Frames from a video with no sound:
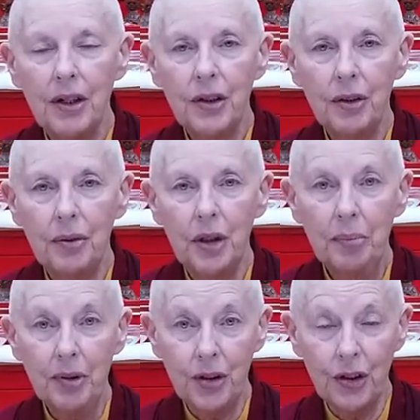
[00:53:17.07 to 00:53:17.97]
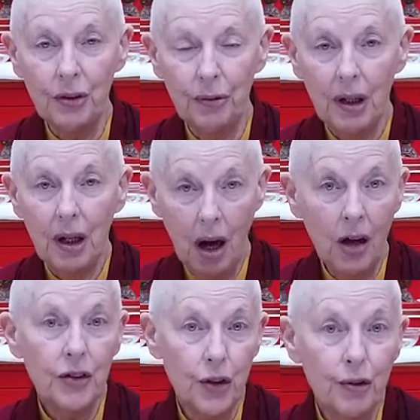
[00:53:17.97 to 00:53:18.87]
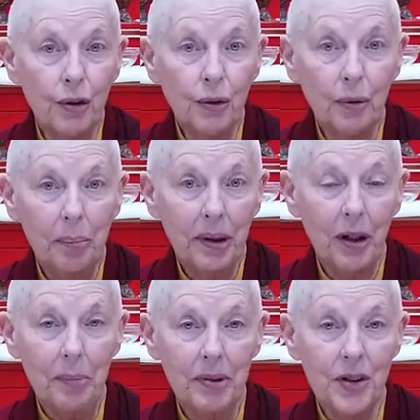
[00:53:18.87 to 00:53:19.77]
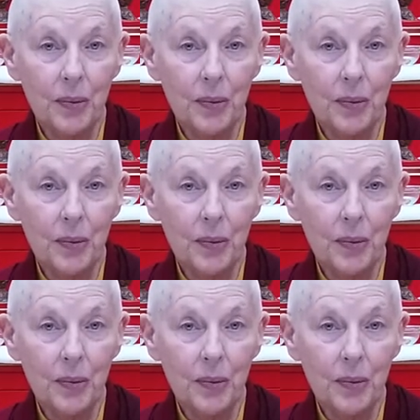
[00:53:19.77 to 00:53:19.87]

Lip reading: to pursue our true purpose,